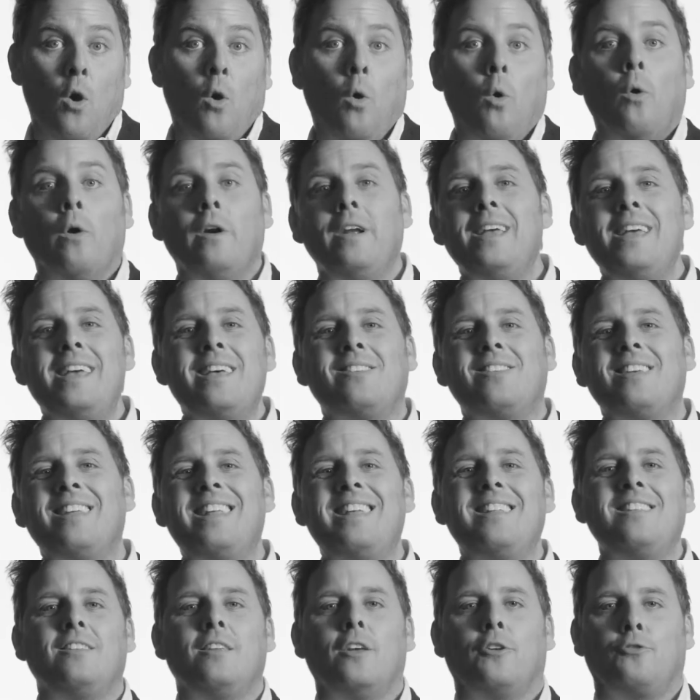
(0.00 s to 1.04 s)
Or is it
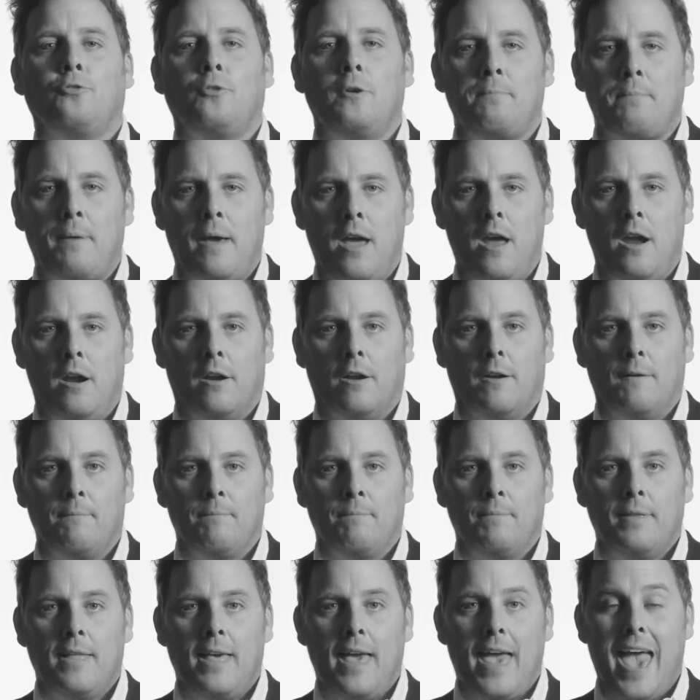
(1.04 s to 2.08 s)
in disrepair?
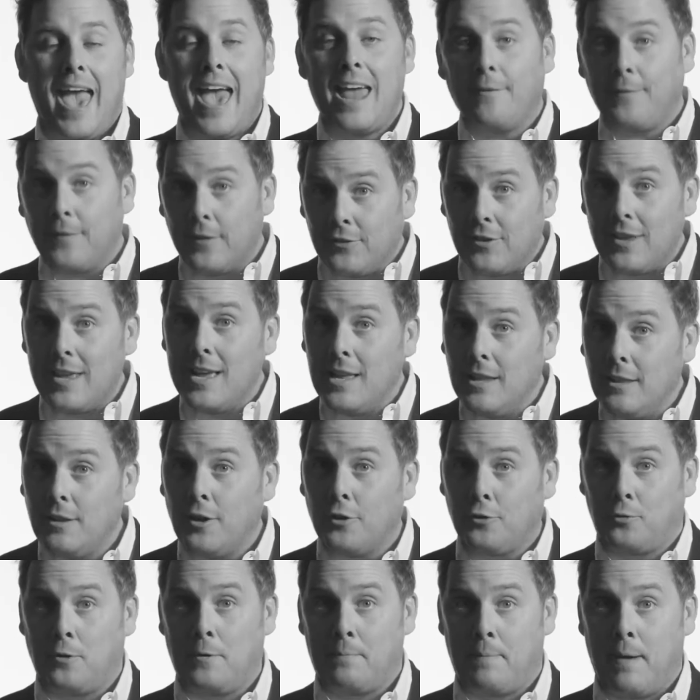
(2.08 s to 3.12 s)
And if it's in
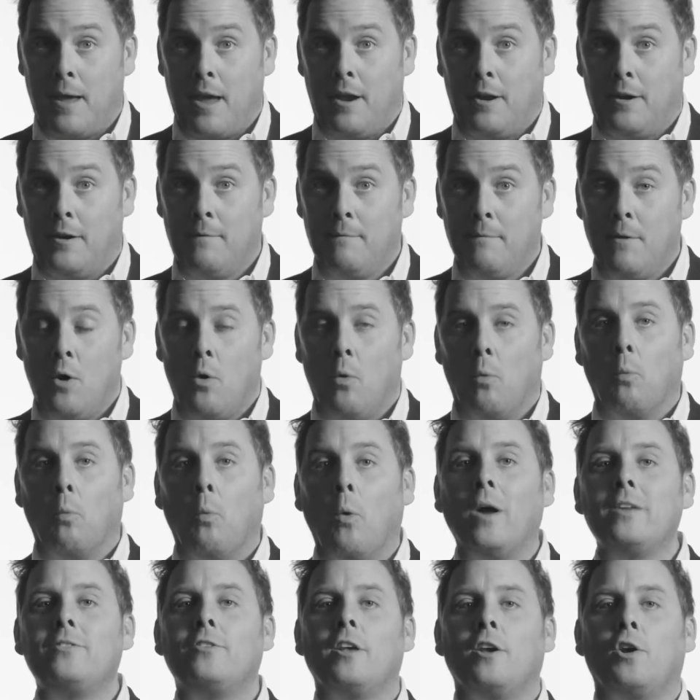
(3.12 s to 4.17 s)
disrepair,
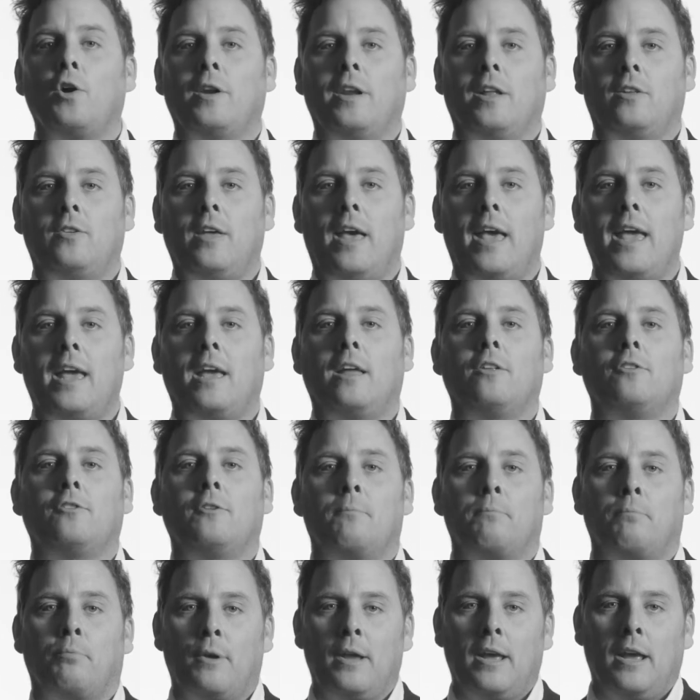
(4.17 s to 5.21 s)
what's it going to take
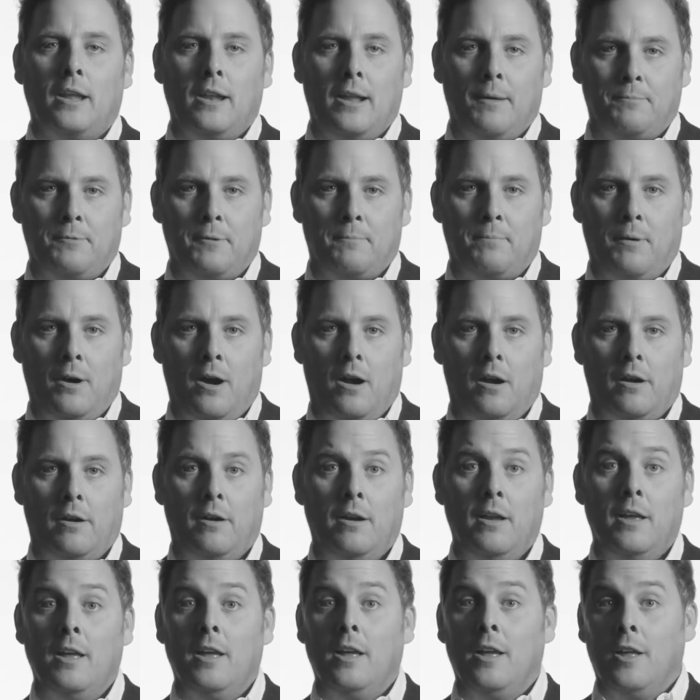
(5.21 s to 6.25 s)
to bring it up to
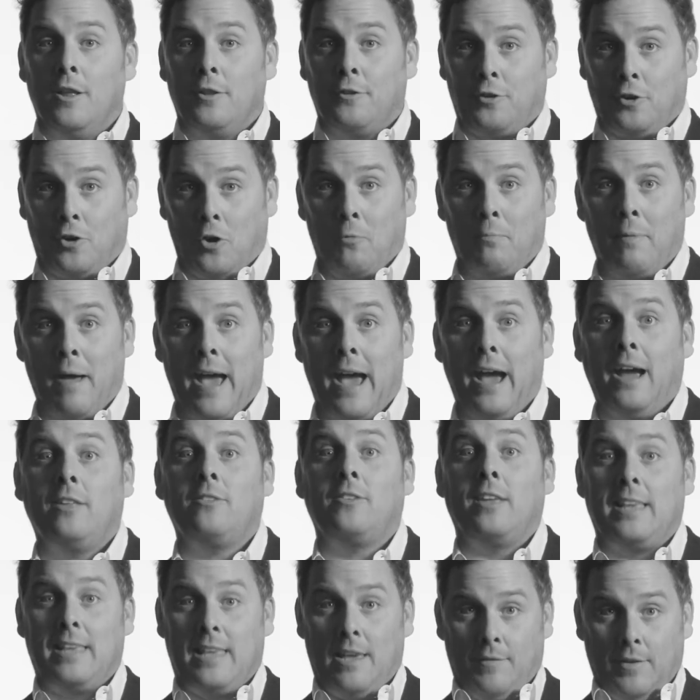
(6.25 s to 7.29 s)
par to go back
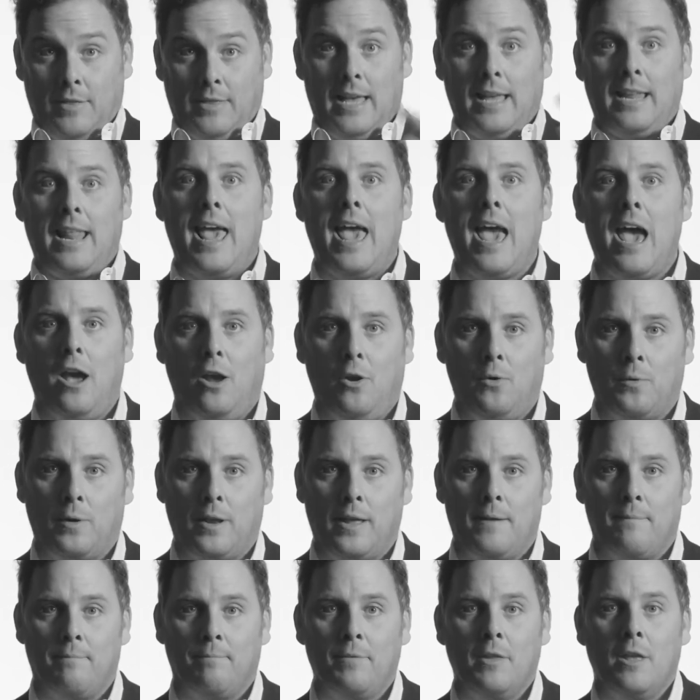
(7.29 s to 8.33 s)
to give it that
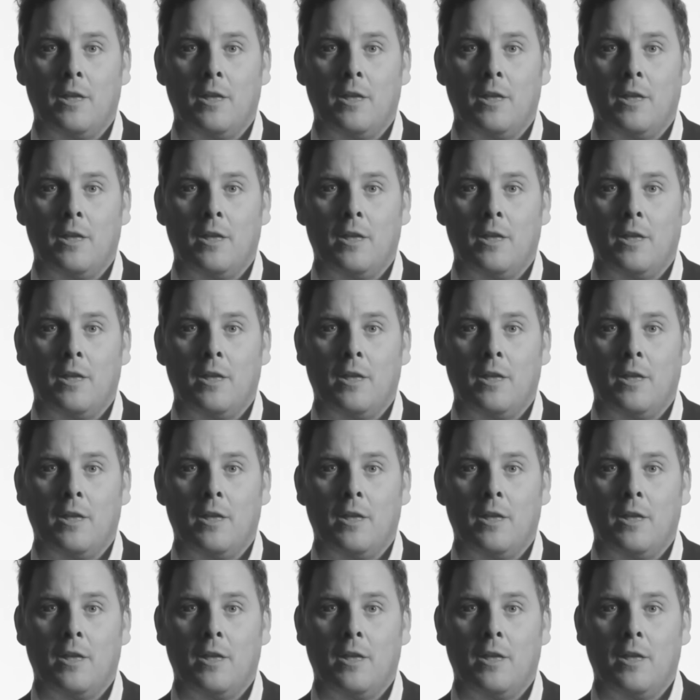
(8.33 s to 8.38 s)
equity?